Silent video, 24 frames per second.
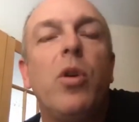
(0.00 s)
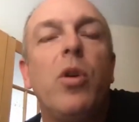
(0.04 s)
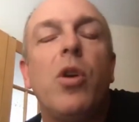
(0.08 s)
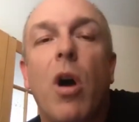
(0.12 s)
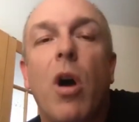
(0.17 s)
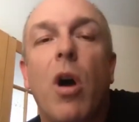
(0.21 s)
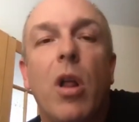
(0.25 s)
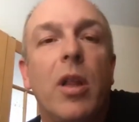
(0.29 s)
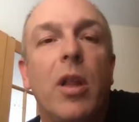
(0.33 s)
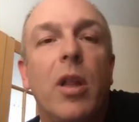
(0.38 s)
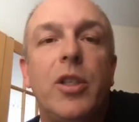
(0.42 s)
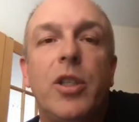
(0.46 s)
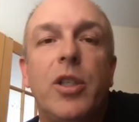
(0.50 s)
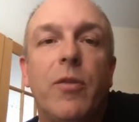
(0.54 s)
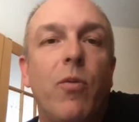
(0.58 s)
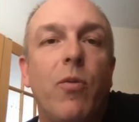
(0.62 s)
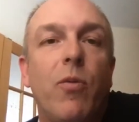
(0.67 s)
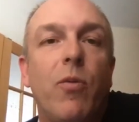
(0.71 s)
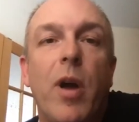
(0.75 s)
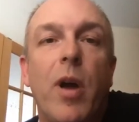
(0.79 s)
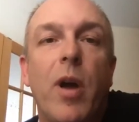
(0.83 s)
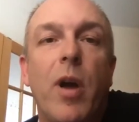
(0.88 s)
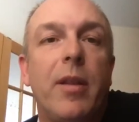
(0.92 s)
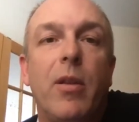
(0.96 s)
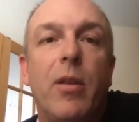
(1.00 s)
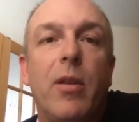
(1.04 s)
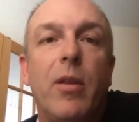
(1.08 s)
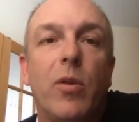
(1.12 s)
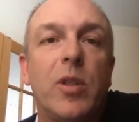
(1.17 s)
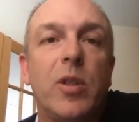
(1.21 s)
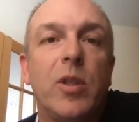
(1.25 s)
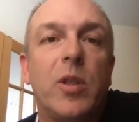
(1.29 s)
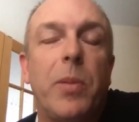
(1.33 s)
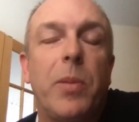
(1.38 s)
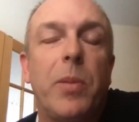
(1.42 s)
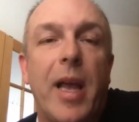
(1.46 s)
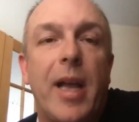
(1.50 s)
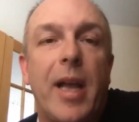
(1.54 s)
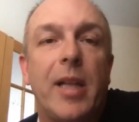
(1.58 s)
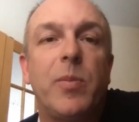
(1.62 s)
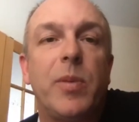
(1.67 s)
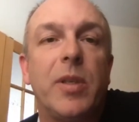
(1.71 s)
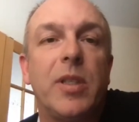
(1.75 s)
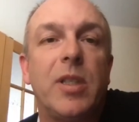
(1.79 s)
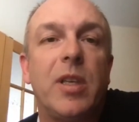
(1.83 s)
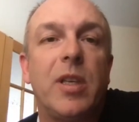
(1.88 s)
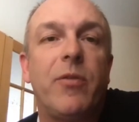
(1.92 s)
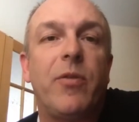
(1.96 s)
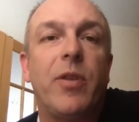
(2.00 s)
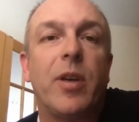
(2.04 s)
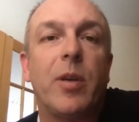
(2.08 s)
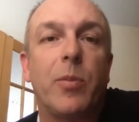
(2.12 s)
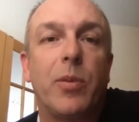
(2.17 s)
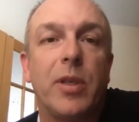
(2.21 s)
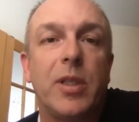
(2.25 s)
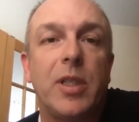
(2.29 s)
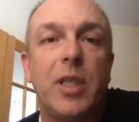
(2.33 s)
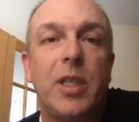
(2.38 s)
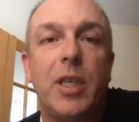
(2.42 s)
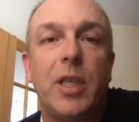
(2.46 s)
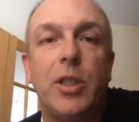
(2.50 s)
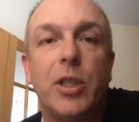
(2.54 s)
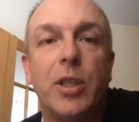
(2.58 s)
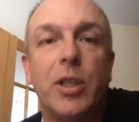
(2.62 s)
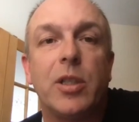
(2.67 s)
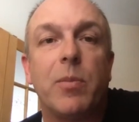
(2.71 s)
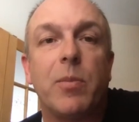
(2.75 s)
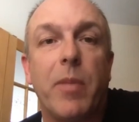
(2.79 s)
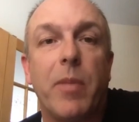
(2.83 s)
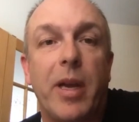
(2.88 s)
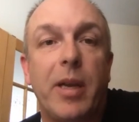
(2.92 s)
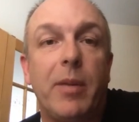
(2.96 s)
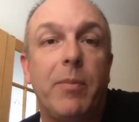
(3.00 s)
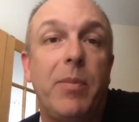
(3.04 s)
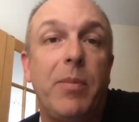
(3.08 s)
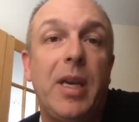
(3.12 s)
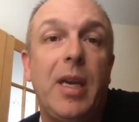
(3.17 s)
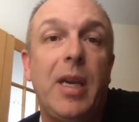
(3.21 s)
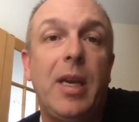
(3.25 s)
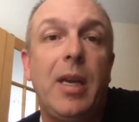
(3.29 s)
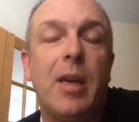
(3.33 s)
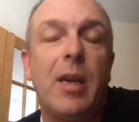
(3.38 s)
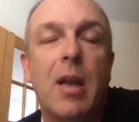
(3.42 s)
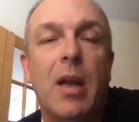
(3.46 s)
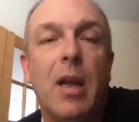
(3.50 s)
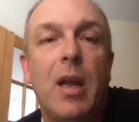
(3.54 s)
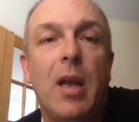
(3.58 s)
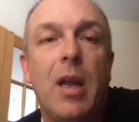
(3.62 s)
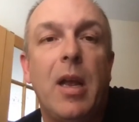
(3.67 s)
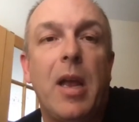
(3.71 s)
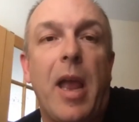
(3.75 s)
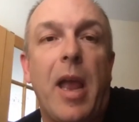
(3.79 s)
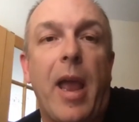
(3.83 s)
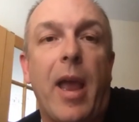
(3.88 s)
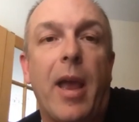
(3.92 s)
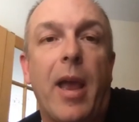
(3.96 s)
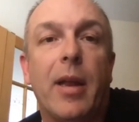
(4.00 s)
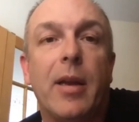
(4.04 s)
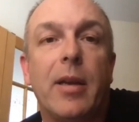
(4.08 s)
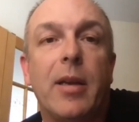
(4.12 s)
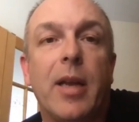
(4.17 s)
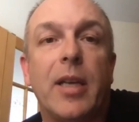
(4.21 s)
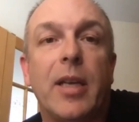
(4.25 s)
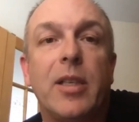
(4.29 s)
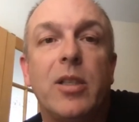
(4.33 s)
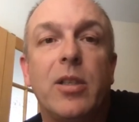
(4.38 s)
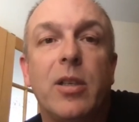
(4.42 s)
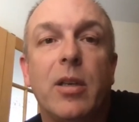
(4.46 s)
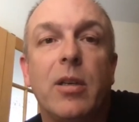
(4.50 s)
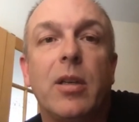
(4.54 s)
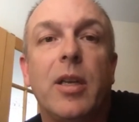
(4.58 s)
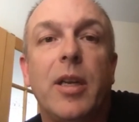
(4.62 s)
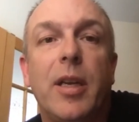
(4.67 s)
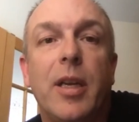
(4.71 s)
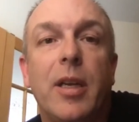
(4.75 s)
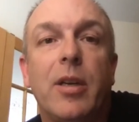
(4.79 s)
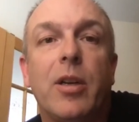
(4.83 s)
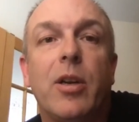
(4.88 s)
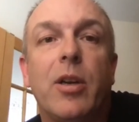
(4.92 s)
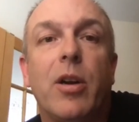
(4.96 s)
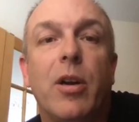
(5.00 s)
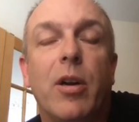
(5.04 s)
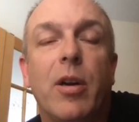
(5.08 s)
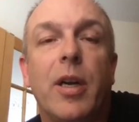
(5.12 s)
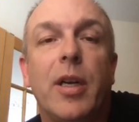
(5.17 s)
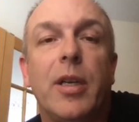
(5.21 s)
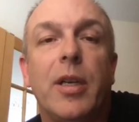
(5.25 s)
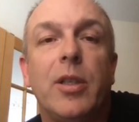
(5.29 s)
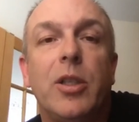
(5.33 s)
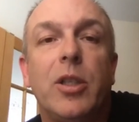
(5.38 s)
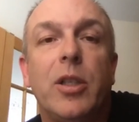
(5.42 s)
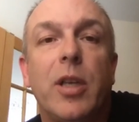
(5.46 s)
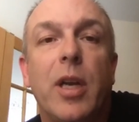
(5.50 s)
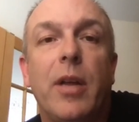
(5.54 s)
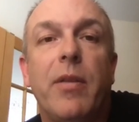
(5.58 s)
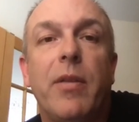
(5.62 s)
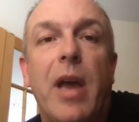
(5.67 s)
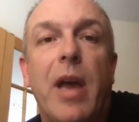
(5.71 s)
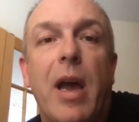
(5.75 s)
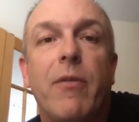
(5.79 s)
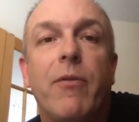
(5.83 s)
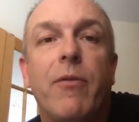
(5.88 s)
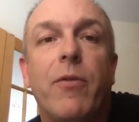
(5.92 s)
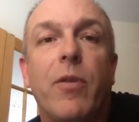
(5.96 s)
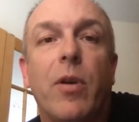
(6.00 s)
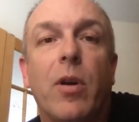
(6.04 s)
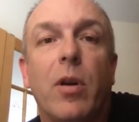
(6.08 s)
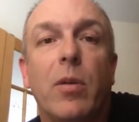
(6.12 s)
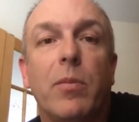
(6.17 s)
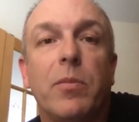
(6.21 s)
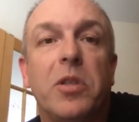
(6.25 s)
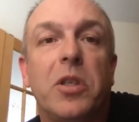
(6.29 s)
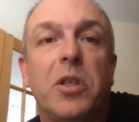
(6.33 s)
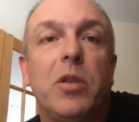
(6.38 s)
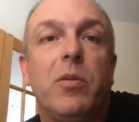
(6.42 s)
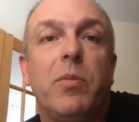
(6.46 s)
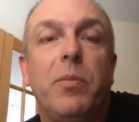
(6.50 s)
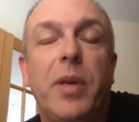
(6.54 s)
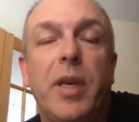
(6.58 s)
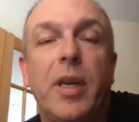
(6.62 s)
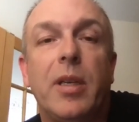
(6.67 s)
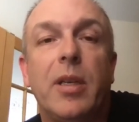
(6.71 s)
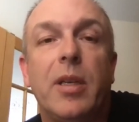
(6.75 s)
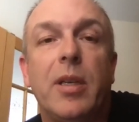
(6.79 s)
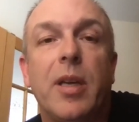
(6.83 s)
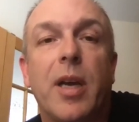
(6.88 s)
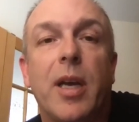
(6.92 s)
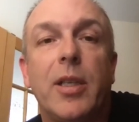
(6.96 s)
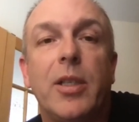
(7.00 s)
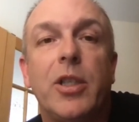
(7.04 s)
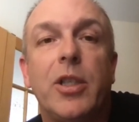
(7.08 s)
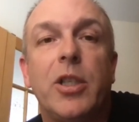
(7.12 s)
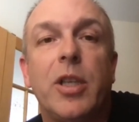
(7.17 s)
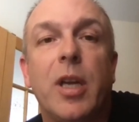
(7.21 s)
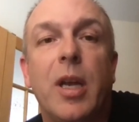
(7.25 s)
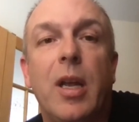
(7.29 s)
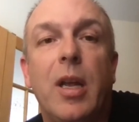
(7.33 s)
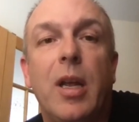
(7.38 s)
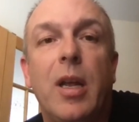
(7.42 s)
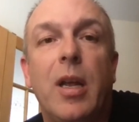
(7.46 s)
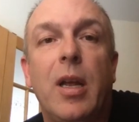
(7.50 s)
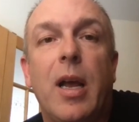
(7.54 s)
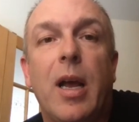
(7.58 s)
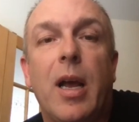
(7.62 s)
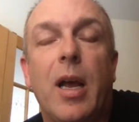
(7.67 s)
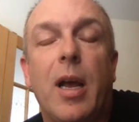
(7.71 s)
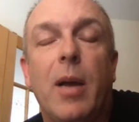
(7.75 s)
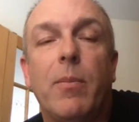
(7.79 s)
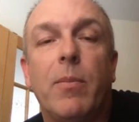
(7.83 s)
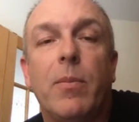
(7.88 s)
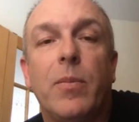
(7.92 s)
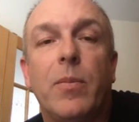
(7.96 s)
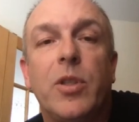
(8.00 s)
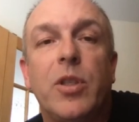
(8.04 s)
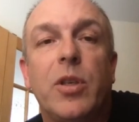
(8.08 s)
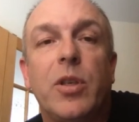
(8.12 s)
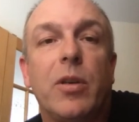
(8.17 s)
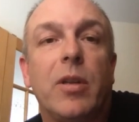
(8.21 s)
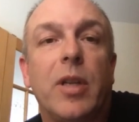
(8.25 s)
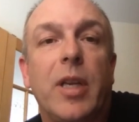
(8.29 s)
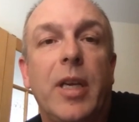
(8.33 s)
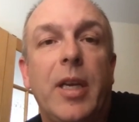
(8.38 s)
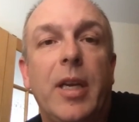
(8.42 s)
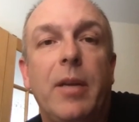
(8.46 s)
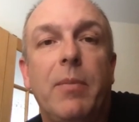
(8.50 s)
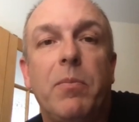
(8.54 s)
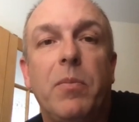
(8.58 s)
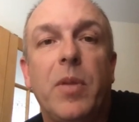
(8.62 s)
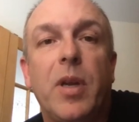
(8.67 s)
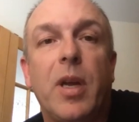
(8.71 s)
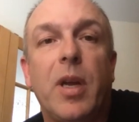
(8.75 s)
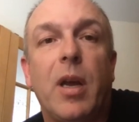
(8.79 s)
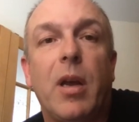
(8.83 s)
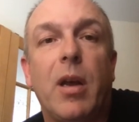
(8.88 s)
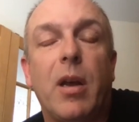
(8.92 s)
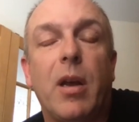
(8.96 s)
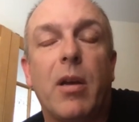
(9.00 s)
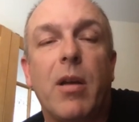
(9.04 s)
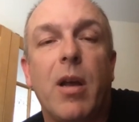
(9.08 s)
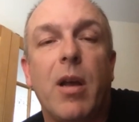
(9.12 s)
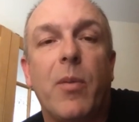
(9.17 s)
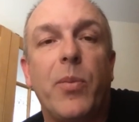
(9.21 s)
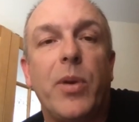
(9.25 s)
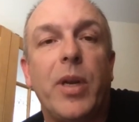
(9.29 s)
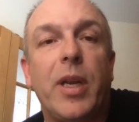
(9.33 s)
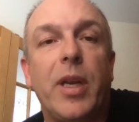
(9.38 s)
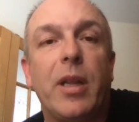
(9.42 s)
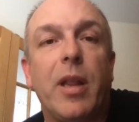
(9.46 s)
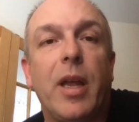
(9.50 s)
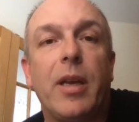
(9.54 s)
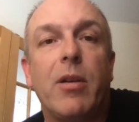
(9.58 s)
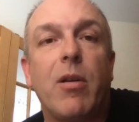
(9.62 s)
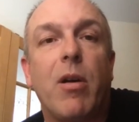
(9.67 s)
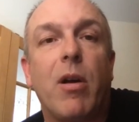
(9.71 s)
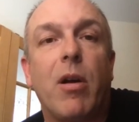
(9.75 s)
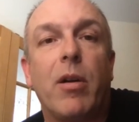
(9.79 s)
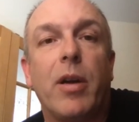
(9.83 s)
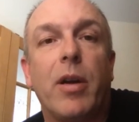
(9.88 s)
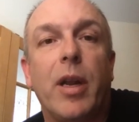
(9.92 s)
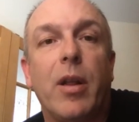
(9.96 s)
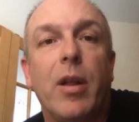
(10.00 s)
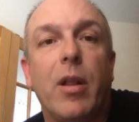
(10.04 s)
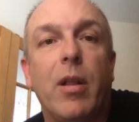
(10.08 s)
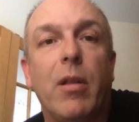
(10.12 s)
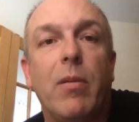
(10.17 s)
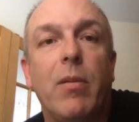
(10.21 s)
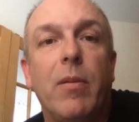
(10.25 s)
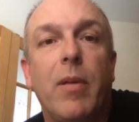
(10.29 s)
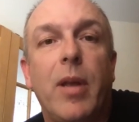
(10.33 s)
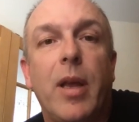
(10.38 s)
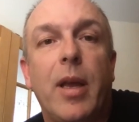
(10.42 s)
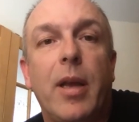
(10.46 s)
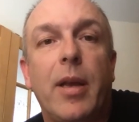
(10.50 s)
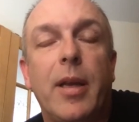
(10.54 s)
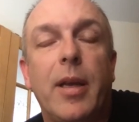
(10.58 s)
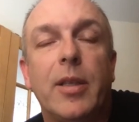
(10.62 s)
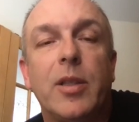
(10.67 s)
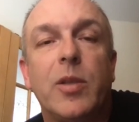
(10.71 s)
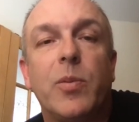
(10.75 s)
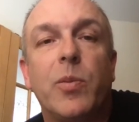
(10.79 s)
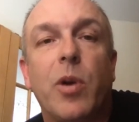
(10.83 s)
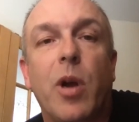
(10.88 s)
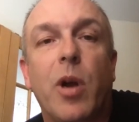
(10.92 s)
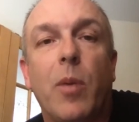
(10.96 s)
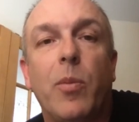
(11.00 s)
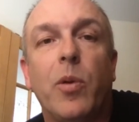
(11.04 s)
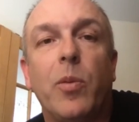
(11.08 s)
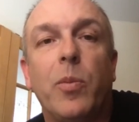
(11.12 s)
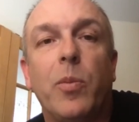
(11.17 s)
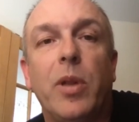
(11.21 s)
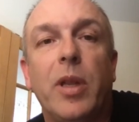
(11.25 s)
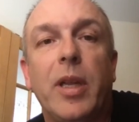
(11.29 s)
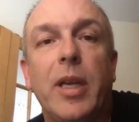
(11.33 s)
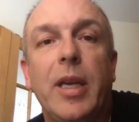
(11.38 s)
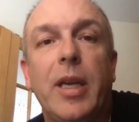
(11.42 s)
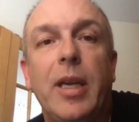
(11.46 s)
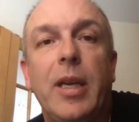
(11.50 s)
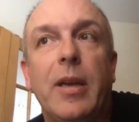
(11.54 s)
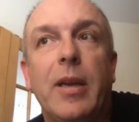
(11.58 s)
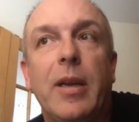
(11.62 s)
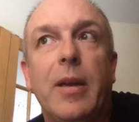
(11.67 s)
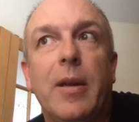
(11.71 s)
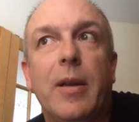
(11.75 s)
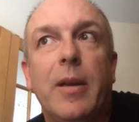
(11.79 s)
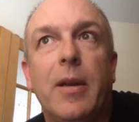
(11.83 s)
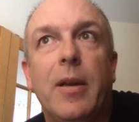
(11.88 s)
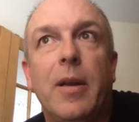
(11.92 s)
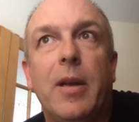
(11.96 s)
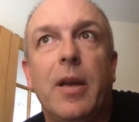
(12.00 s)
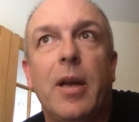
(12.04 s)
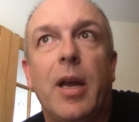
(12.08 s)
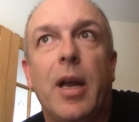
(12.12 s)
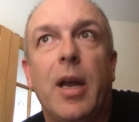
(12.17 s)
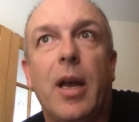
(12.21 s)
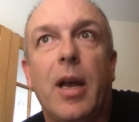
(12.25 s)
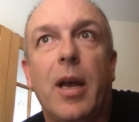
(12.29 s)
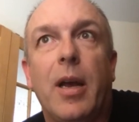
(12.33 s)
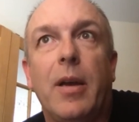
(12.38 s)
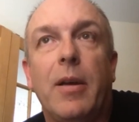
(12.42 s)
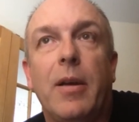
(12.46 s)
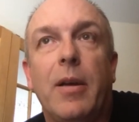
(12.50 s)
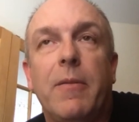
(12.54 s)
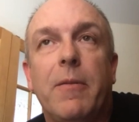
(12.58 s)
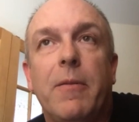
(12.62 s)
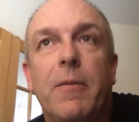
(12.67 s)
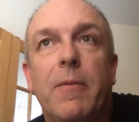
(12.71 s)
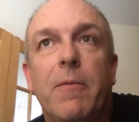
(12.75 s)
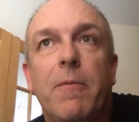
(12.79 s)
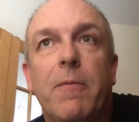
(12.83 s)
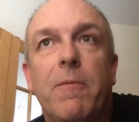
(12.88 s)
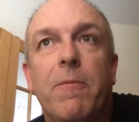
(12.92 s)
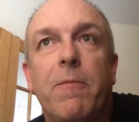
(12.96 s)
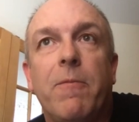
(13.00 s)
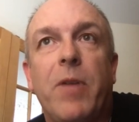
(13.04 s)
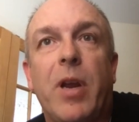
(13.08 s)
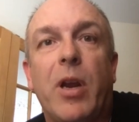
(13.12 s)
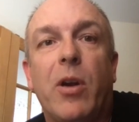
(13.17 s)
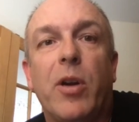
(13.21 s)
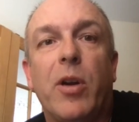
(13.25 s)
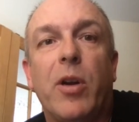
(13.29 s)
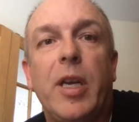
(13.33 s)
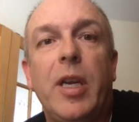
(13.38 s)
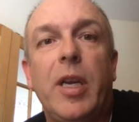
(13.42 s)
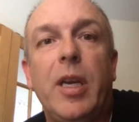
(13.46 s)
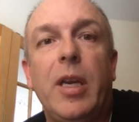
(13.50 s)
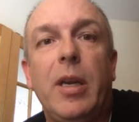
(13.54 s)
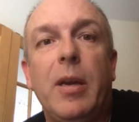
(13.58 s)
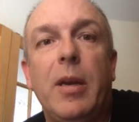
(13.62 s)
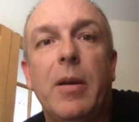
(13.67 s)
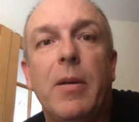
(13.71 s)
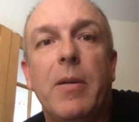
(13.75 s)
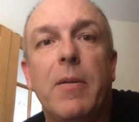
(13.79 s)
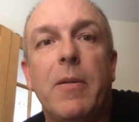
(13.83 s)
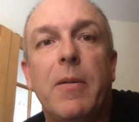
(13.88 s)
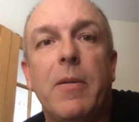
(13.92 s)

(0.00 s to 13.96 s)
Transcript: no knowledge of what those plant-specific procedures might be. And I certainly encourage uh, that firm to be in touch. Um, certainly uh, a company like Cargill uh, is probably uh, very